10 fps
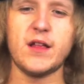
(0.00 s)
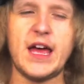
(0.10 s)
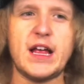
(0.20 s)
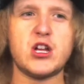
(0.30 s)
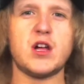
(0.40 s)

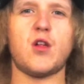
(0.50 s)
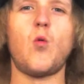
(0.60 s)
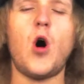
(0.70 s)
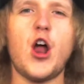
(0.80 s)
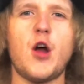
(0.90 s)
like just
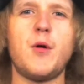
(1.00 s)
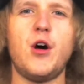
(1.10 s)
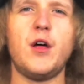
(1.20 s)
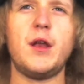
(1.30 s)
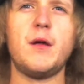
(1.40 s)

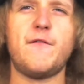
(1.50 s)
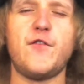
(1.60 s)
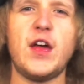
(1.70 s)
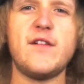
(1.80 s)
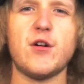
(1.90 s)
watermelon
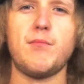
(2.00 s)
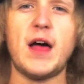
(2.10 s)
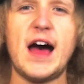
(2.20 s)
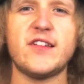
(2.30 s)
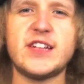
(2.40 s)
flavor
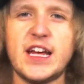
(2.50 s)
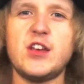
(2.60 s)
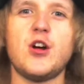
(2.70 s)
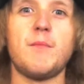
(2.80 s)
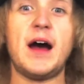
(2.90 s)
blast
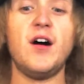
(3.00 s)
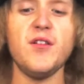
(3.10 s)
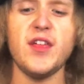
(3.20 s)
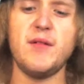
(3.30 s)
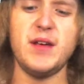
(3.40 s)
in your
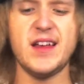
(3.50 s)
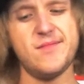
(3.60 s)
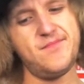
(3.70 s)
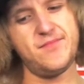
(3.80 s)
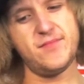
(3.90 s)
mouth, I
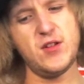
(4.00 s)
mean,